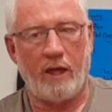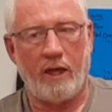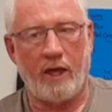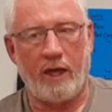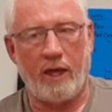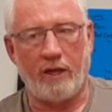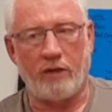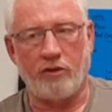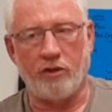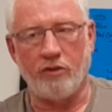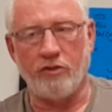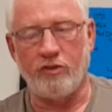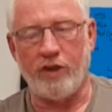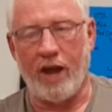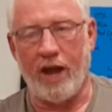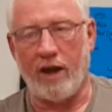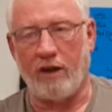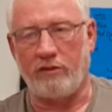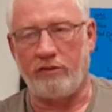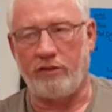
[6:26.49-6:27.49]
And it turns
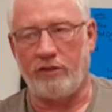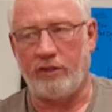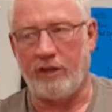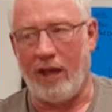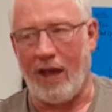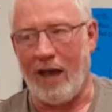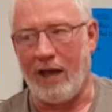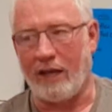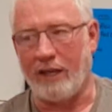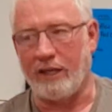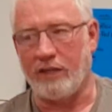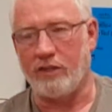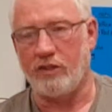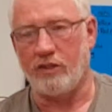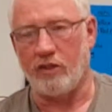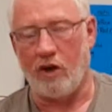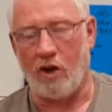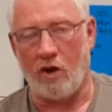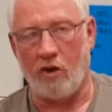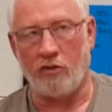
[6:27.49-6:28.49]
out
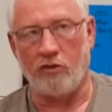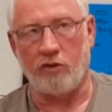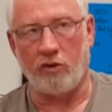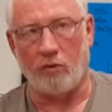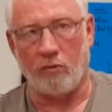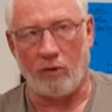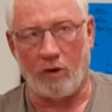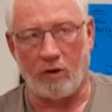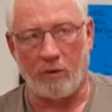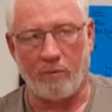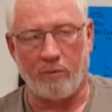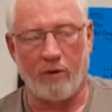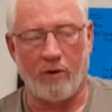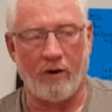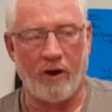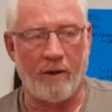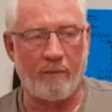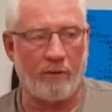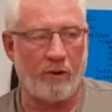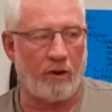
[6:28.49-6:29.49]
Alex also wrote a
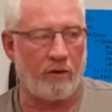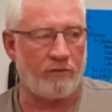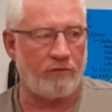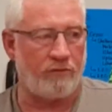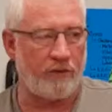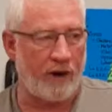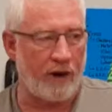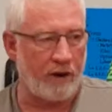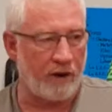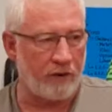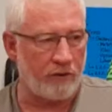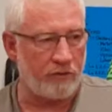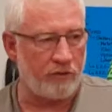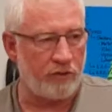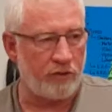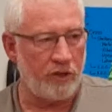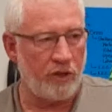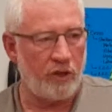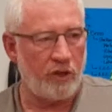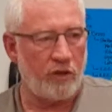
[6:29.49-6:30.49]
program called
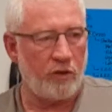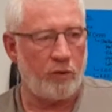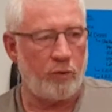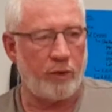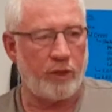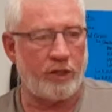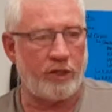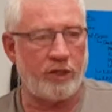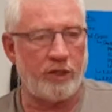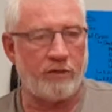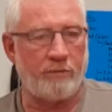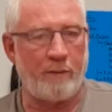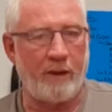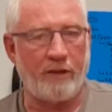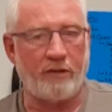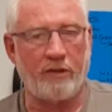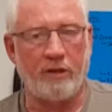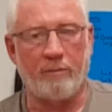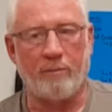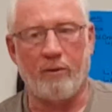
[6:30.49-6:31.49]
Pharos, which is
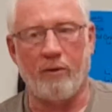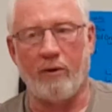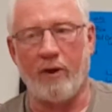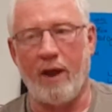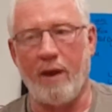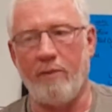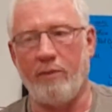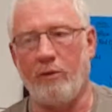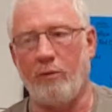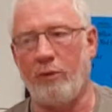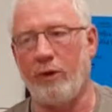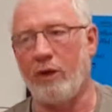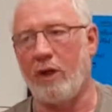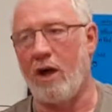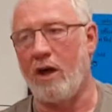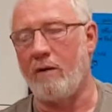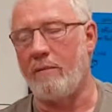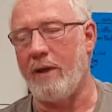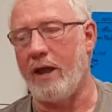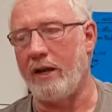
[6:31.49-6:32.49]
basically a program that will
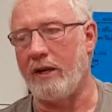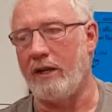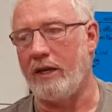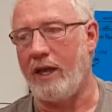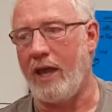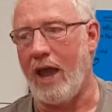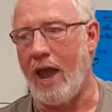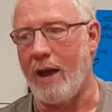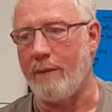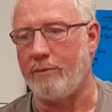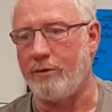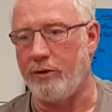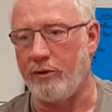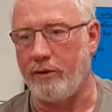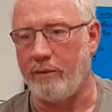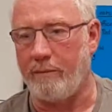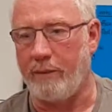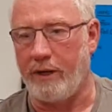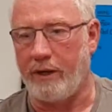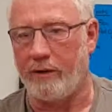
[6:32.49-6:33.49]
automatically capture
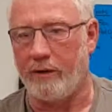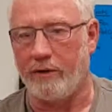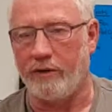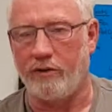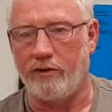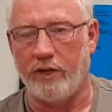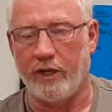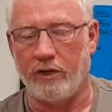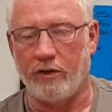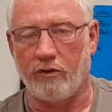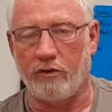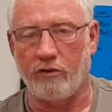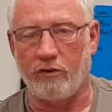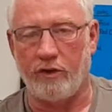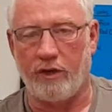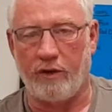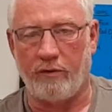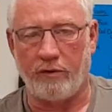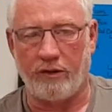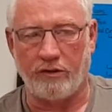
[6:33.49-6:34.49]
the beacon signals,
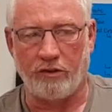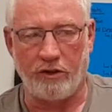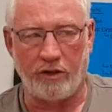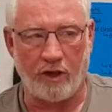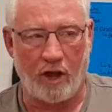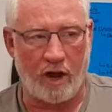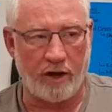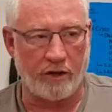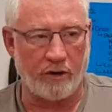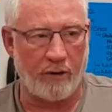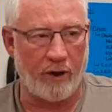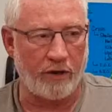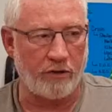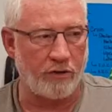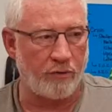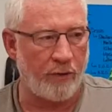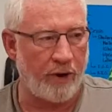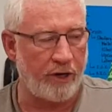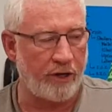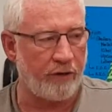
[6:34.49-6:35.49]
listen to the audio
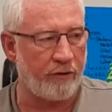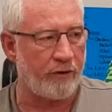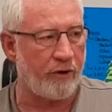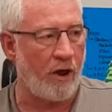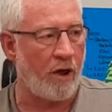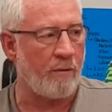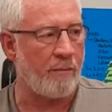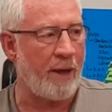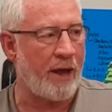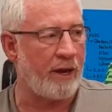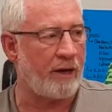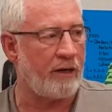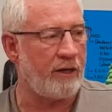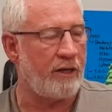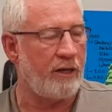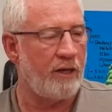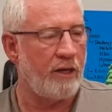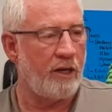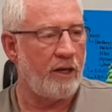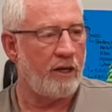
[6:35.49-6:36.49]
at your radio, and automatically
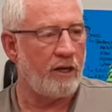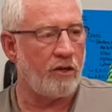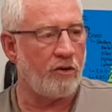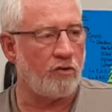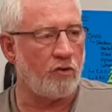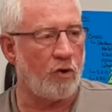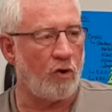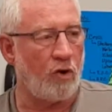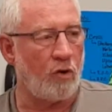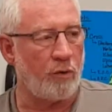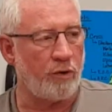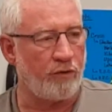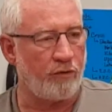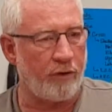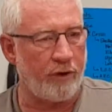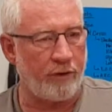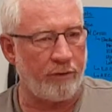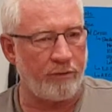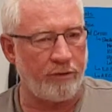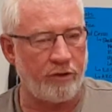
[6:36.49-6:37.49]
control which
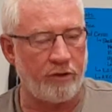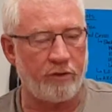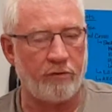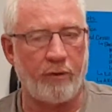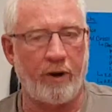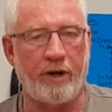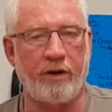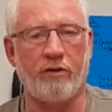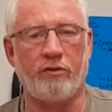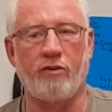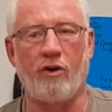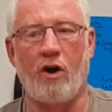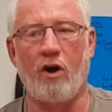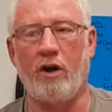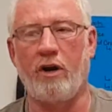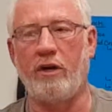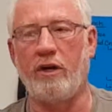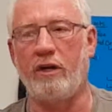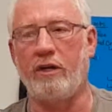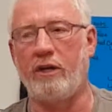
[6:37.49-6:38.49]
frequencies the radio's
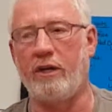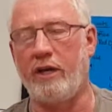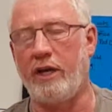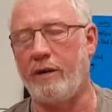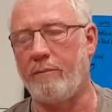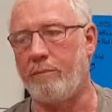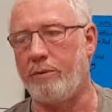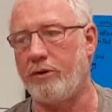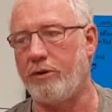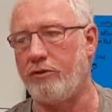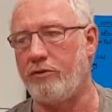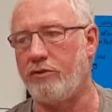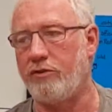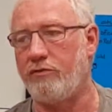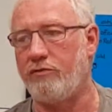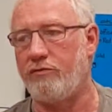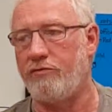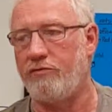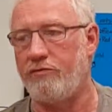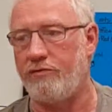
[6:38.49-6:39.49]
on, and it
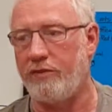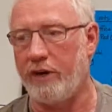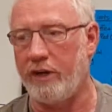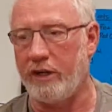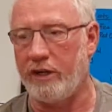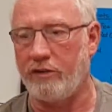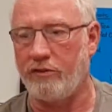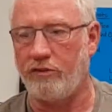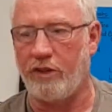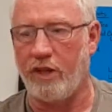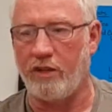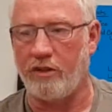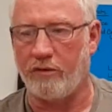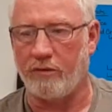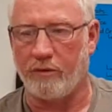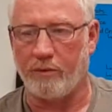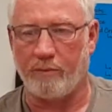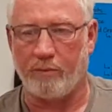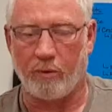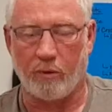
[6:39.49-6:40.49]
produces fairly
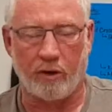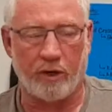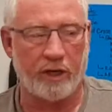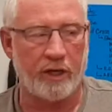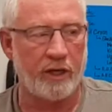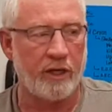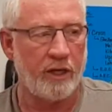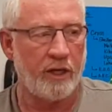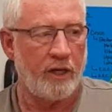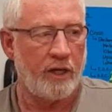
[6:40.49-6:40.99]
extensive reporting